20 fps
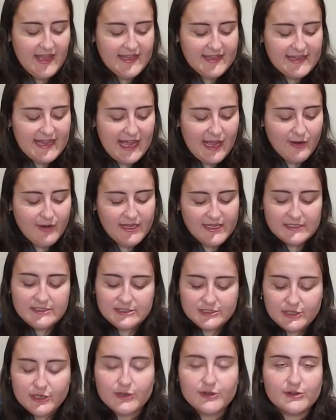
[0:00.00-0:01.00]
Now, in
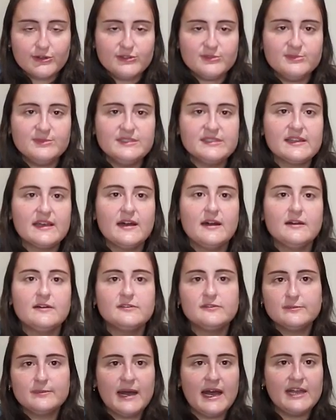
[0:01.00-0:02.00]
terms
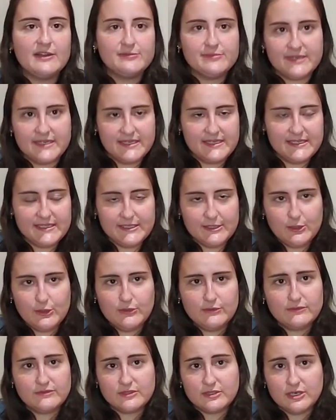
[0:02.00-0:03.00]
of my ranking
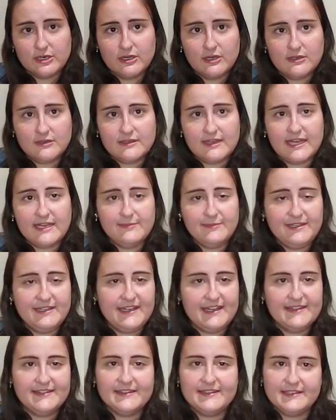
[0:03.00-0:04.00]
overall, I mean,
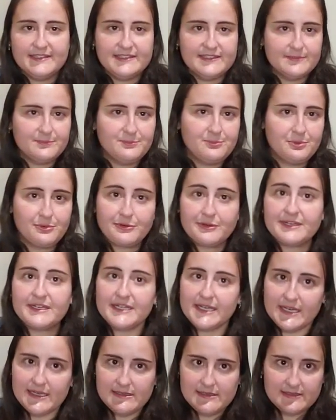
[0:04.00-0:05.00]
I think it's
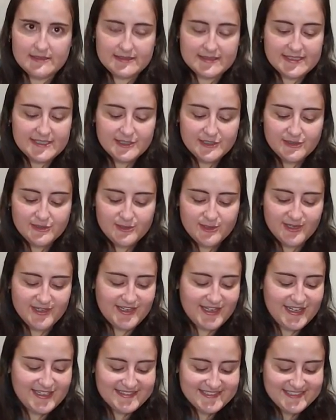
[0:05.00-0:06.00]
pretty clear,
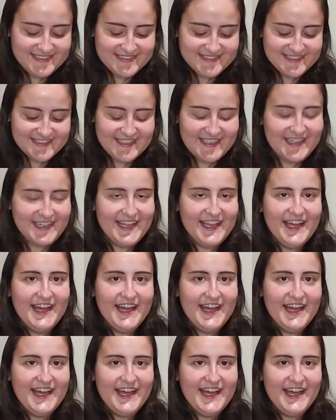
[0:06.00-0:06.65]
honestly,